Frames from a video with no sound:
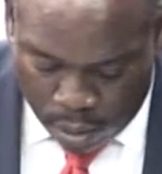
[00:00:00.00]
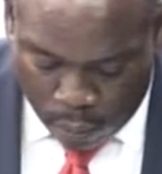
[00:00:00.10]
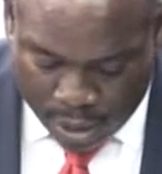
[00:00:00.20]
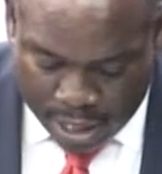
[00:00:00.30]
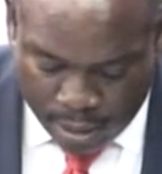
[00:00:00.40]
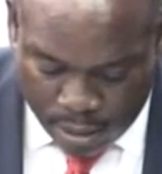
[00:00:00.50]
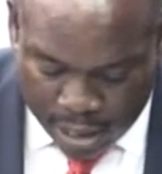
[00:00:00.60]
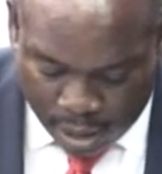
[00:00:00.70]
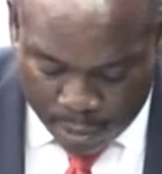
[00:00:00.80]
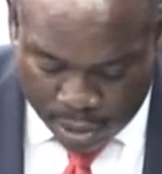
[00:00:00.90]
Within the
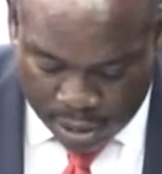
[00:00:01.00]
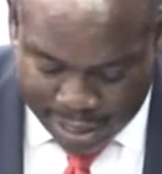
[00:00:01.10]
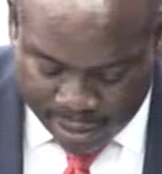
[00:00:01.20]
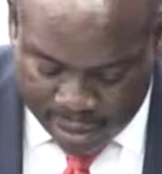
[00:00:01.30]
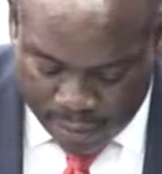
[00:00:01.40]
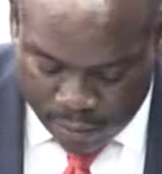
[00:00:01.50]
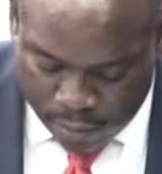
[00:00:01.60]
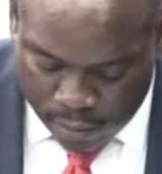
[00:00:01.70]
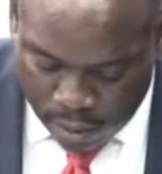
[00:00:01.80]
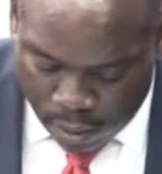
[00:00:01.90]
commercial entities,
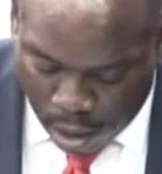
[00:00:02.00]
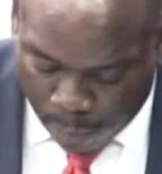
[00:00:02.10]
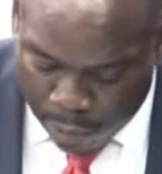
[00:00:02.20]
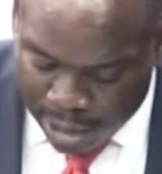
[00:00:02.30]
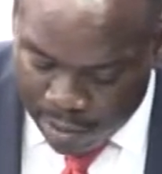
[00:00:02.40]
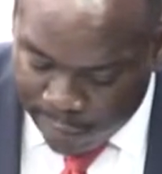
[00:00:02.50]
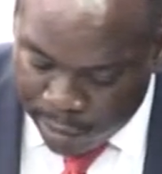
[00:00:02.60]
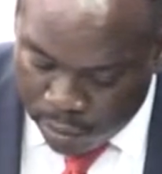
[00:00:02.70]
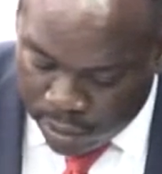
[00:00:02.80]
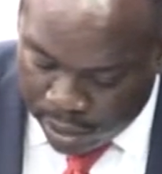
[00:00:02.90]
operating
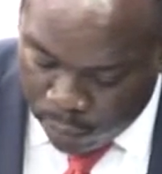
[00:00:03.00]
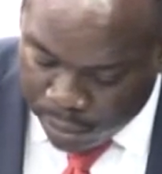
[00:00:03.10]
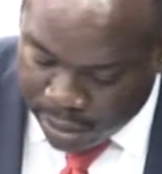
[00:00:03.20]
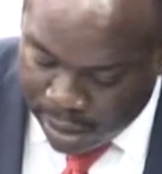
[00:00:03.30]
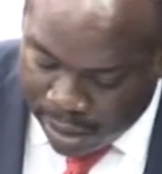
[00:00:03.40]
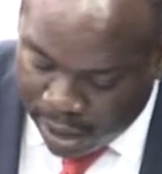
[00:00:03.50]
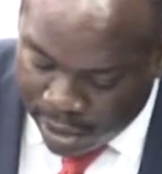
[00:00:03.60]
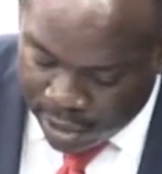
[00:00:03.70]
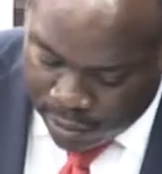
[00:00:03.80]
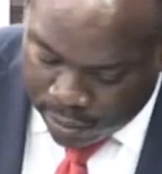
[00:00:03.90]
revenue, sir, was the
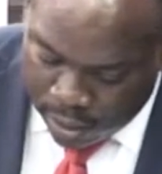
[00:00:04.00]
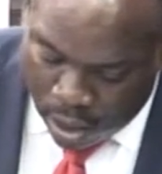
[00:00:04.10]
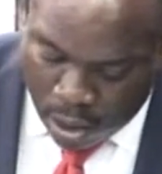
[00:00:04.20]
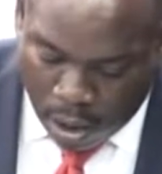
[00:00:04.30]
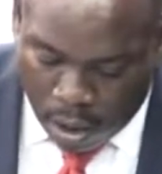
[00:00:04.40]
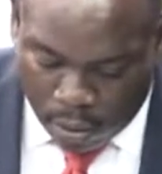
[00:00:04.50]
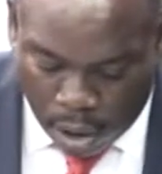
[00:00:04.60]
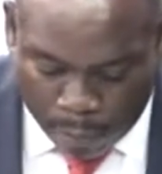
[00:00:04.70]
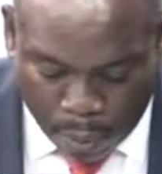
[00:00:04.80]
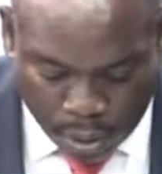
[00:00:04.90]
largest
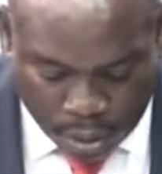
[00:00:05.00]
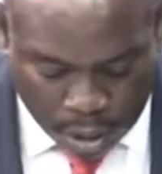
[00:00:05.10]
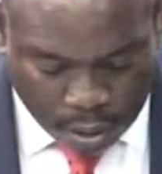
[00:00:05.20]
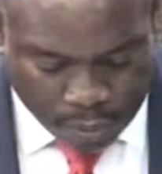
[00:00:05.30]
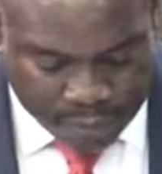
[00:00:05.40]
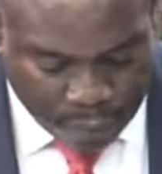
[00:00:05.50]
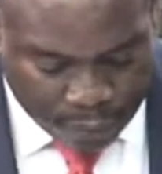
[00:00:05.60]
component, accounting for